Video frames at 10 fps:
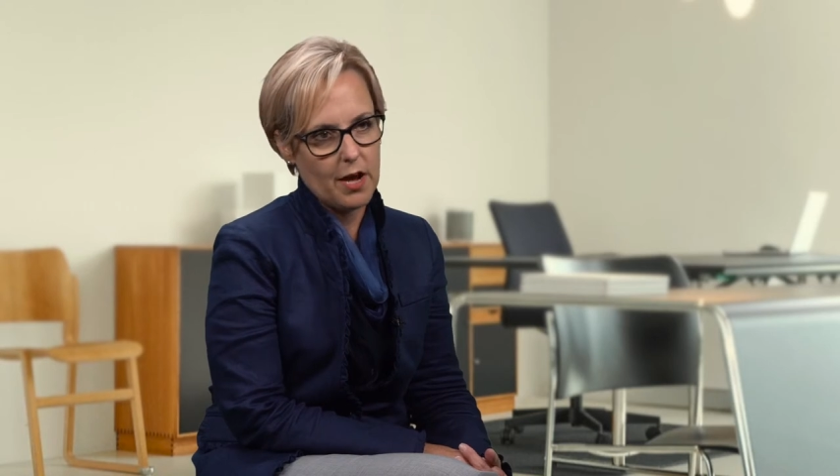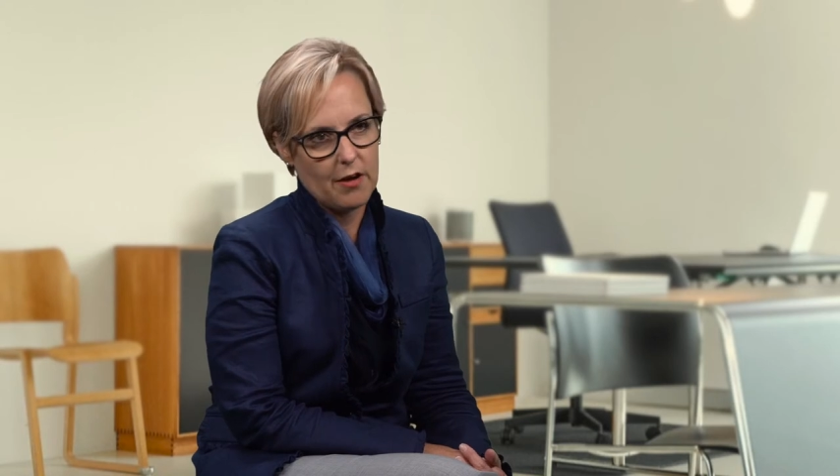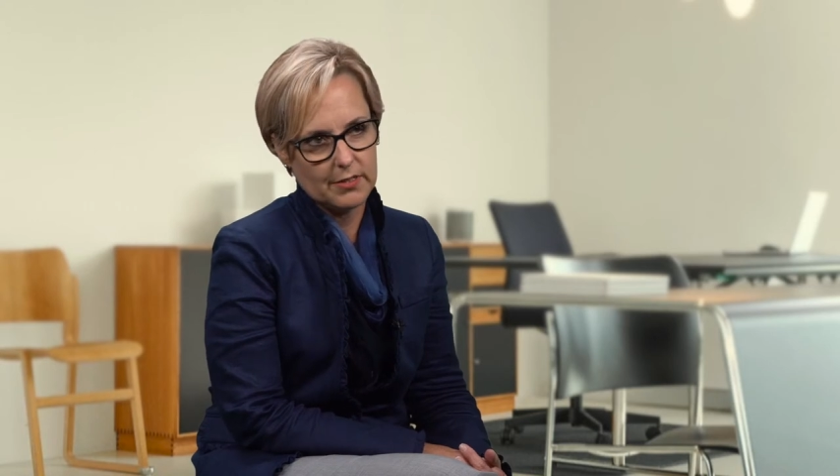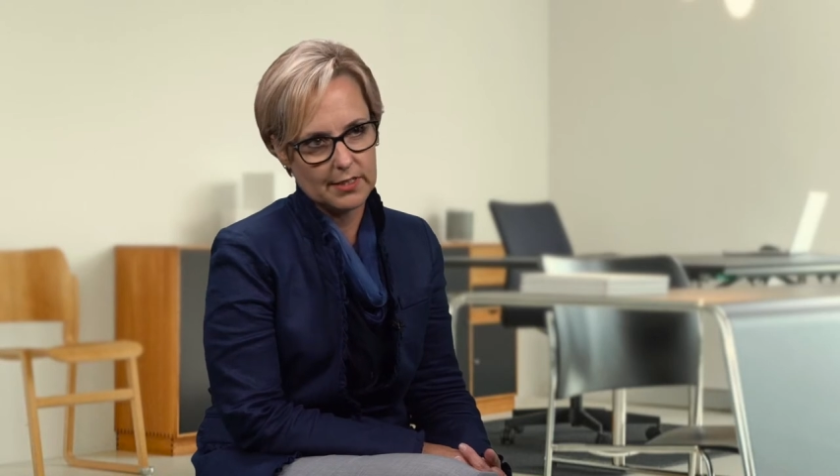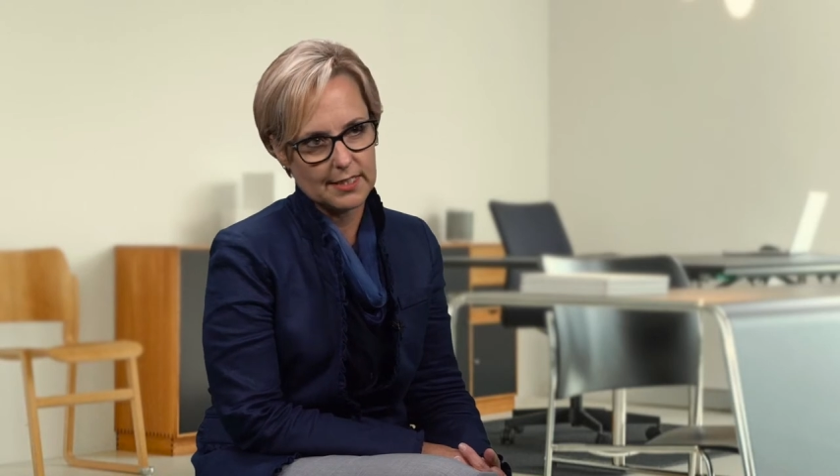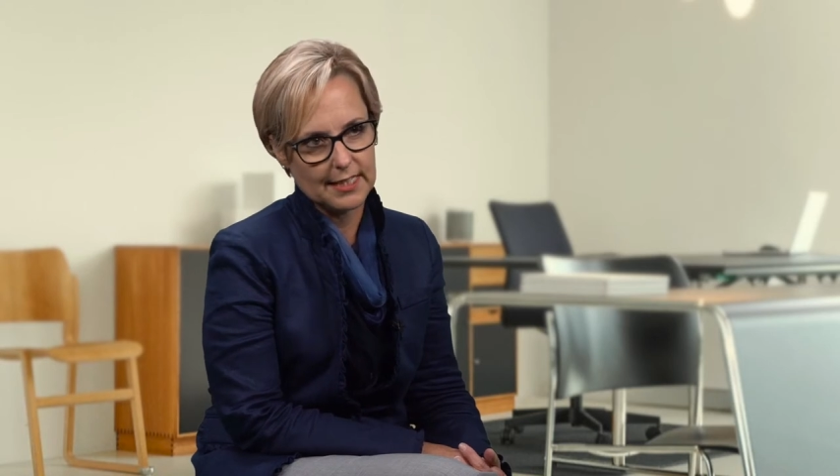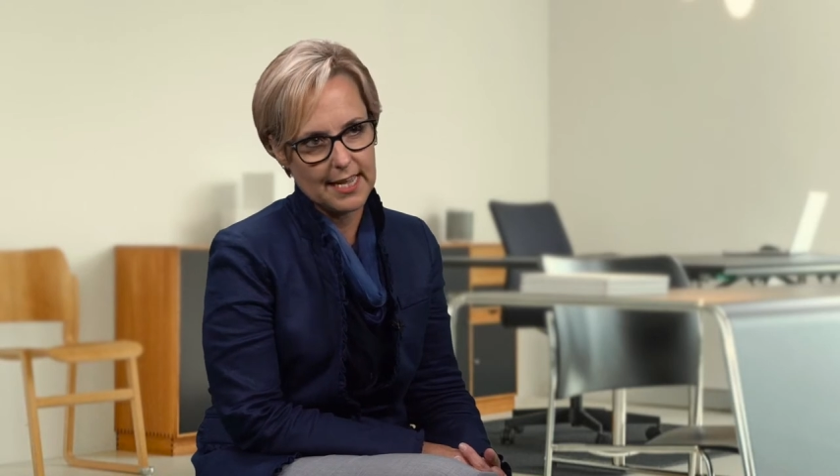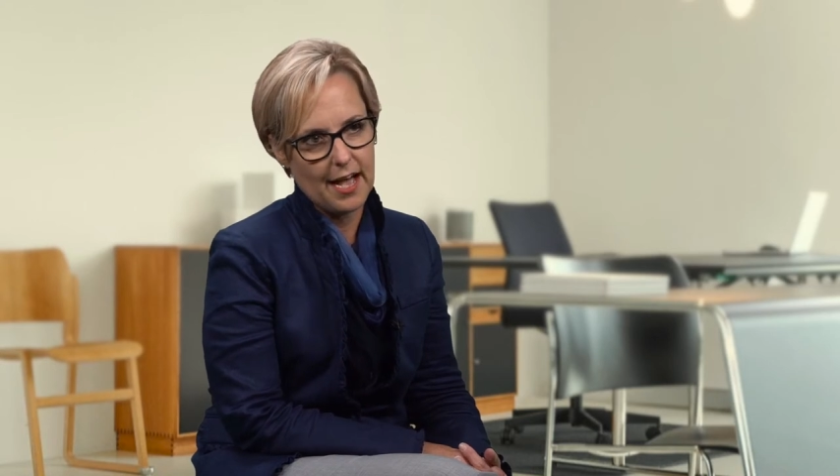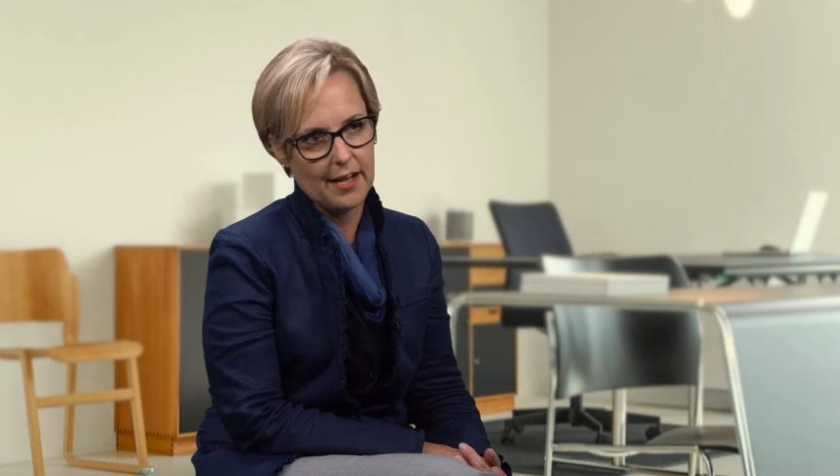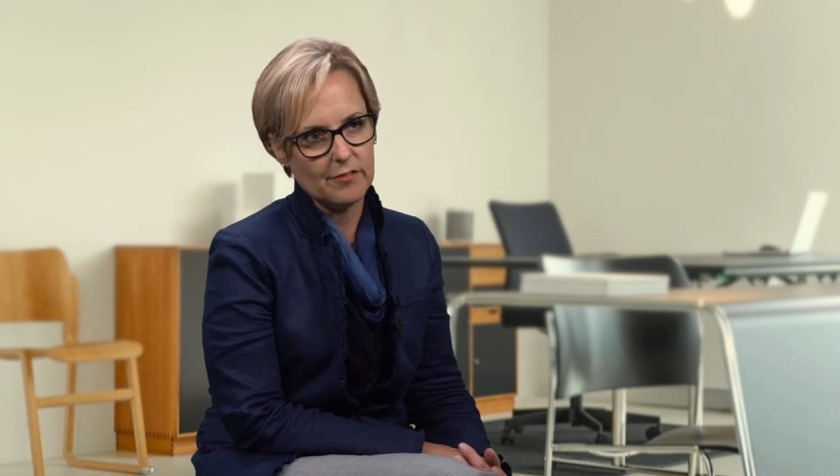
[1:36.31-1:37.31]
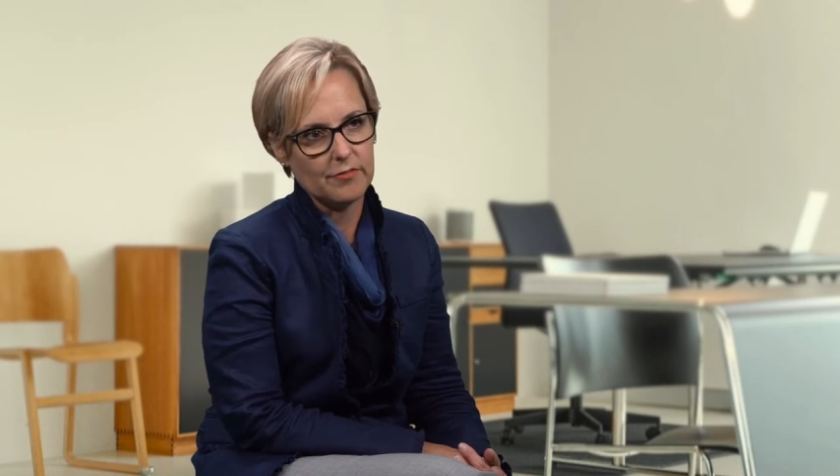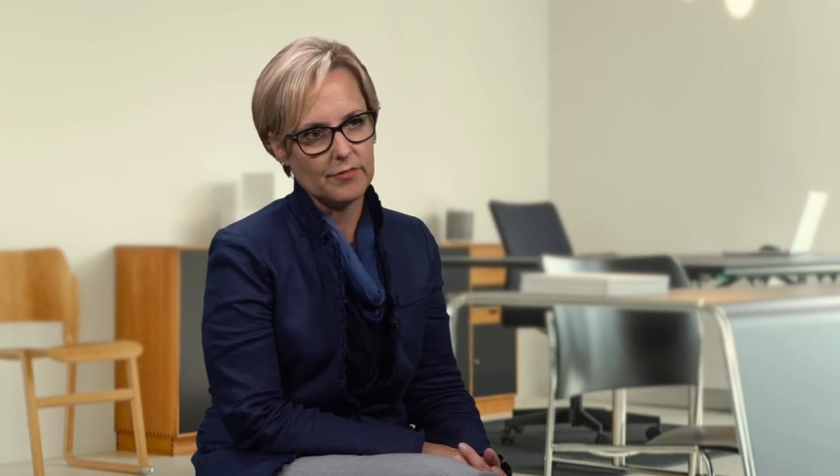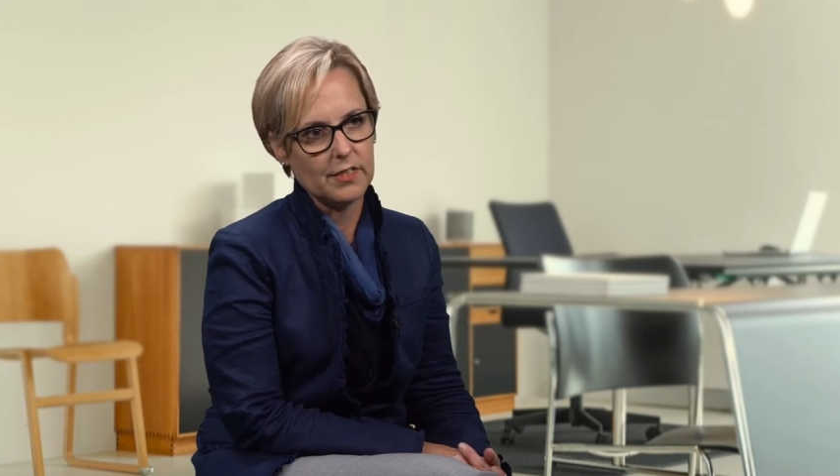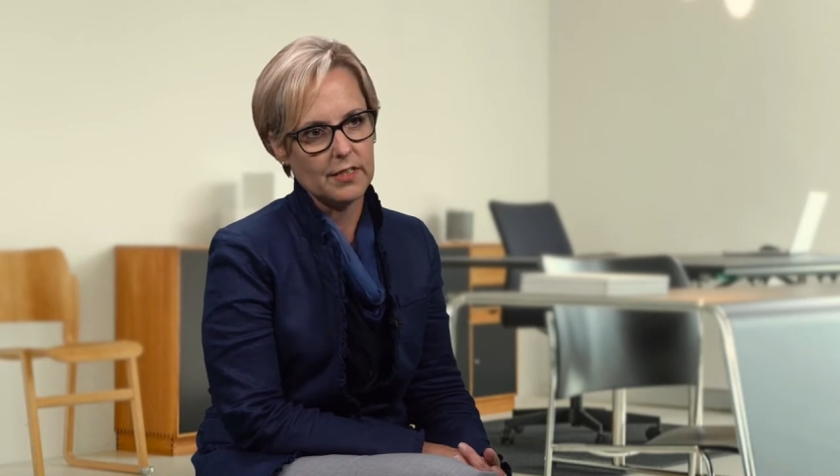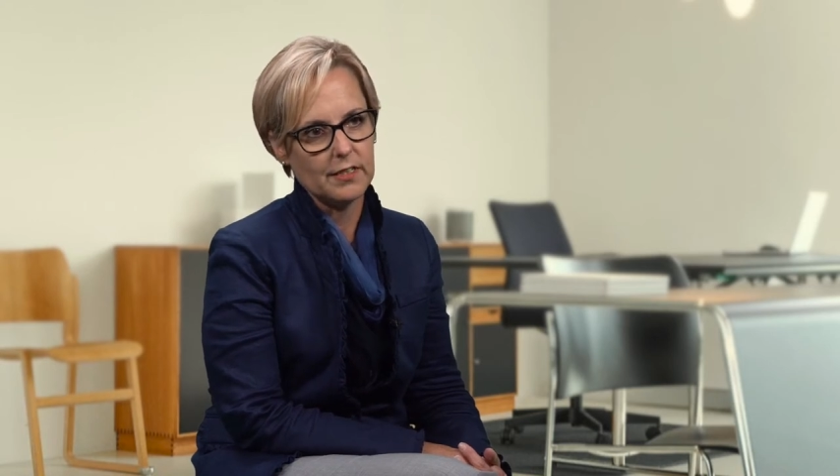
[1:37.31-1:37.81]
obviously have
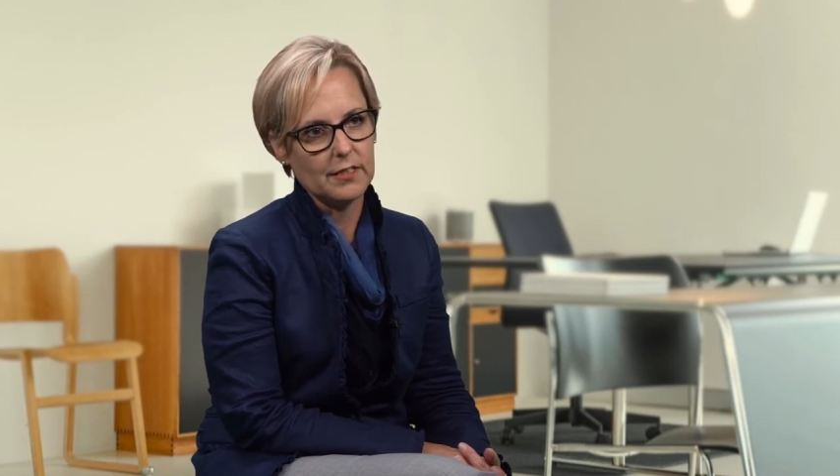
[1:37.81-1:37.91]
uh,